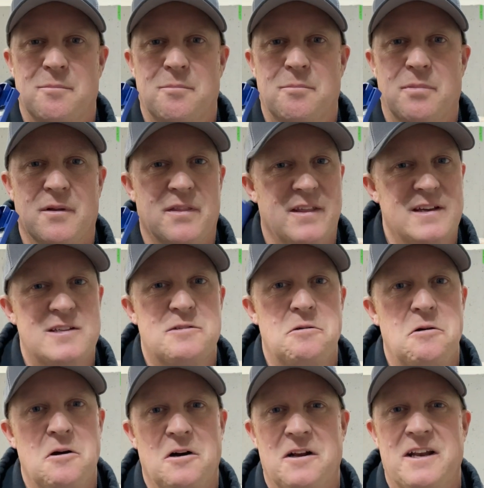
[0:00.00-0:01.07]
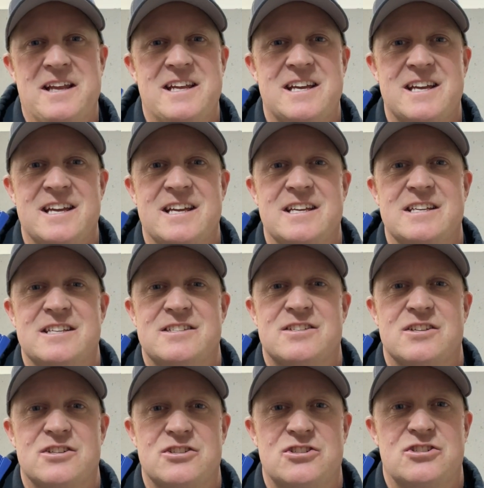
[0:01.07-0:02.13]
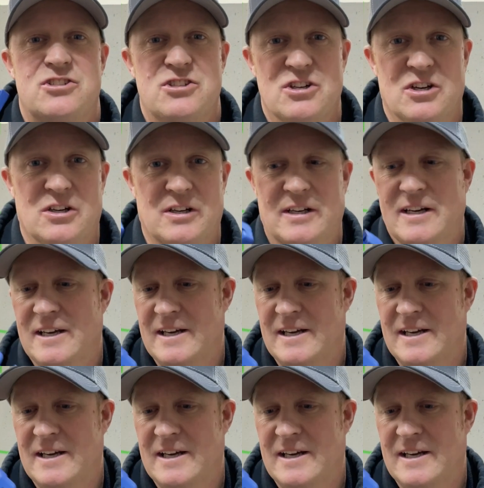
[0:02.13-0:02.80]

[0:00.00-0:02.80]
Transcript: but this one is junk.